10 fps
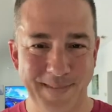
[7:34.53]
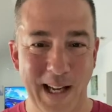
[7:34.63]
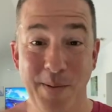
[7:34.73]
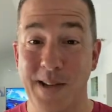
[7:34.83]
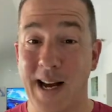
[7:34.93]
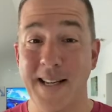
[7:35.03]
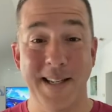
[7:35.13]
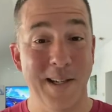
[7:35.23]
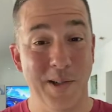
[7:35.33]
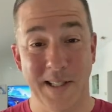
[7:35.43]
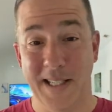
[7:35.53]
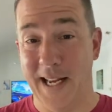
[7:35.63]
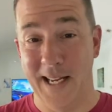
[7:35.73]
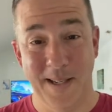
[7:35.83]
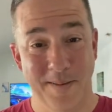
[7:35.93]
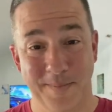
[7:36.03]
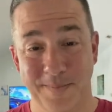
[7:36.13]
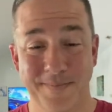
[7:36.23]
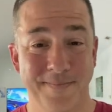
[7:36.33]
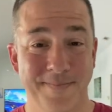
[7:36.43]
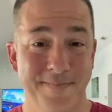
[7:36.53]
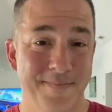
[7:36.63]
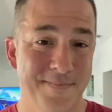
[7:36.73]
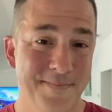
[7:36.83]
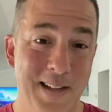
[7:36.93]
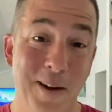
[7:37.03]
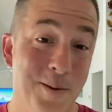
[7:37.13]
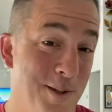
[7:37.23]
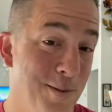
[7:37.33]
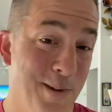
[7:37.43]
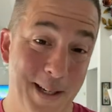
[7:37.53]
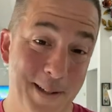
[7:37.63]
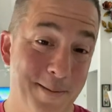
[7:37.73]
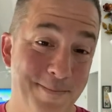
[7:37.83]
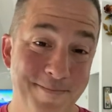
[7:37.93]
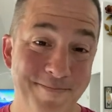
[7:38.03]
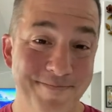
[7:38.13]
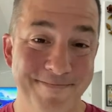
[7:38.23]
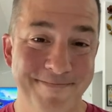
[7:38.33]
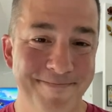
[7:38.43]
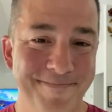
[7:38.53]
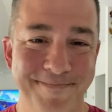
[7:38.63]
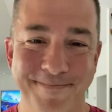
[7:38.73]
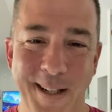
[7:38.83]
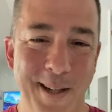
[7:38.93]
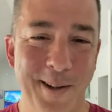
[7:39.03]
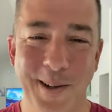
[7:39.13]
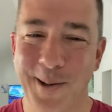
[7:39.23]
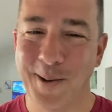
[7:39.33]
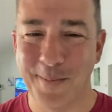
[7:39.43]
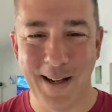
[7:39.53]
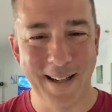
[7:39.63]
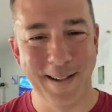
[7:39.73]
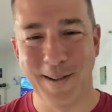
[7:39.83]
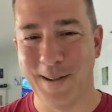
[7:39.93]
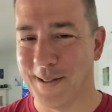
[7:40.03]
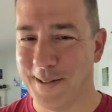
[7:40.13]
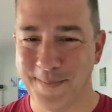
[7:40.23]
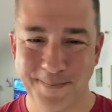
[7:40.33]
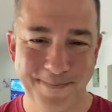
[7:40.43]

it was icing on the cake they were sweet. But oh my gosh.